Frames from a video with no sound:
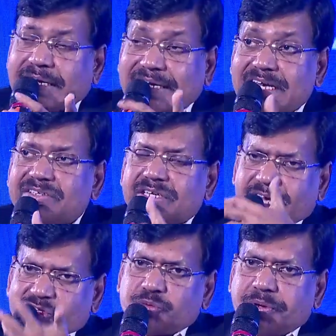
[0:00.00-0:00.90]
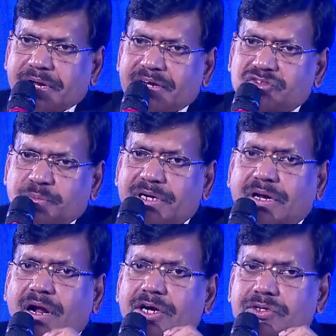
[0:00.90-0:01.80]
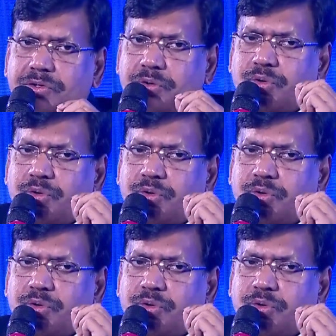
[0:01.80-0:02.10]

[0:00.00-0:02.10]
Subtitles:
teaching experience, but not to